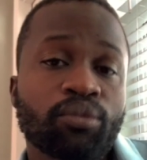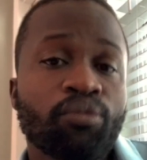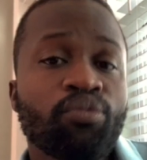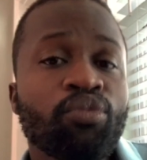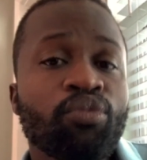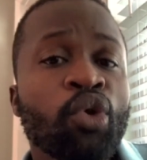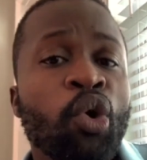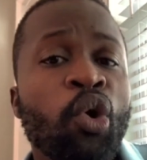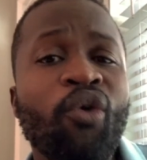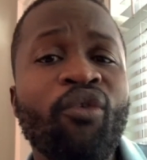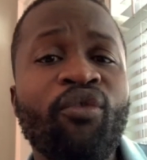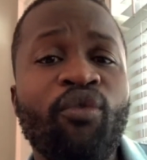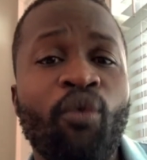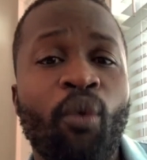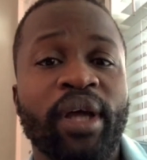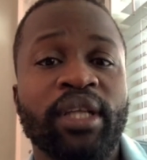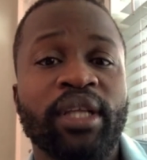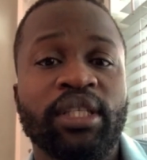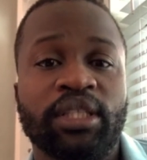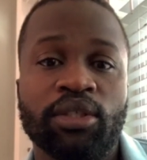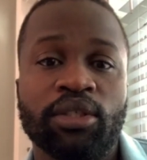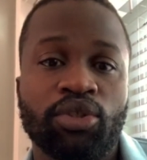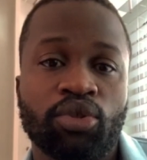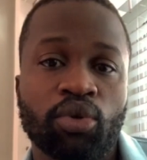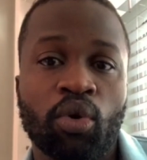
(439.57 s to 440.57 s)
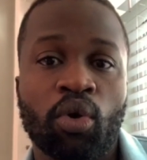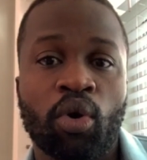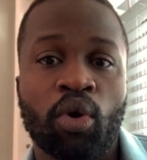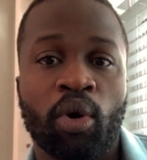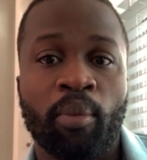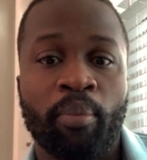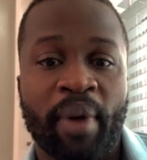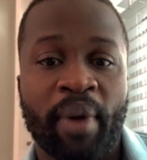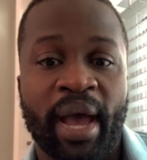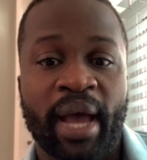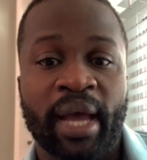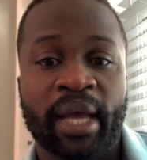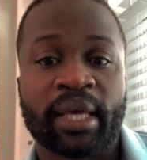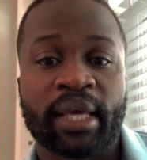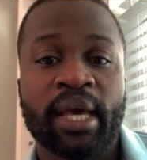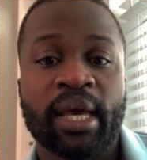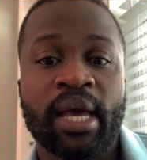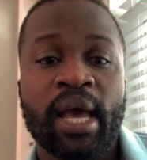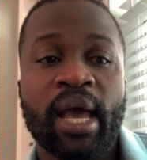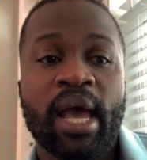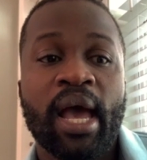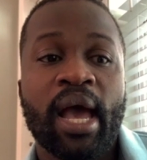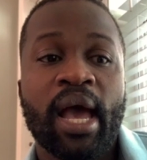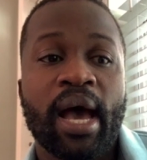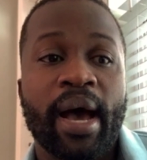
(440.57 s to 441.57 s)
of wanting to go back.
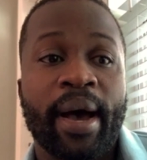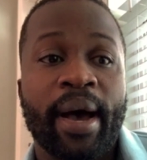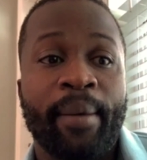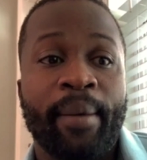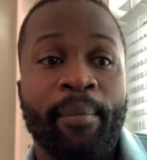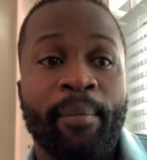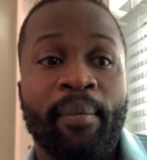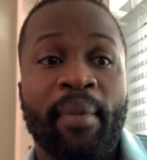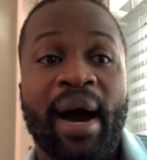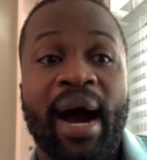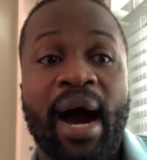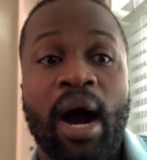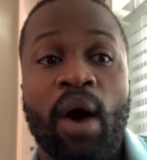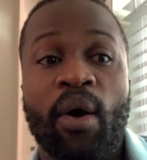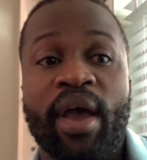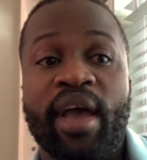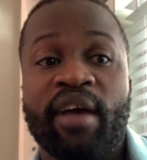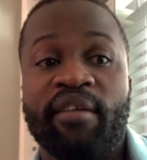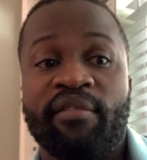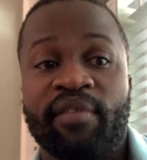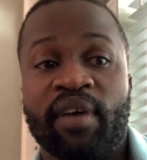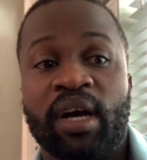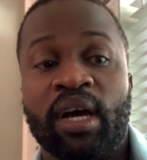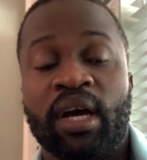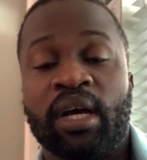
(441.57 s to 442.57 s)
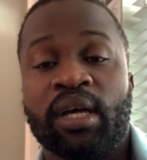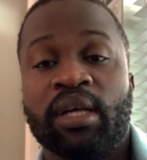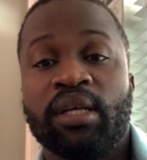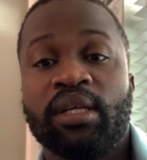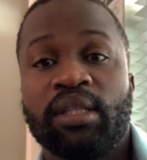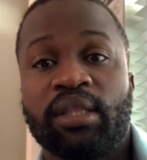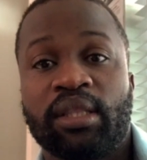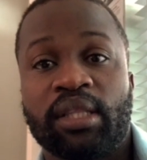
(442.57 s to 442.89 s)
However,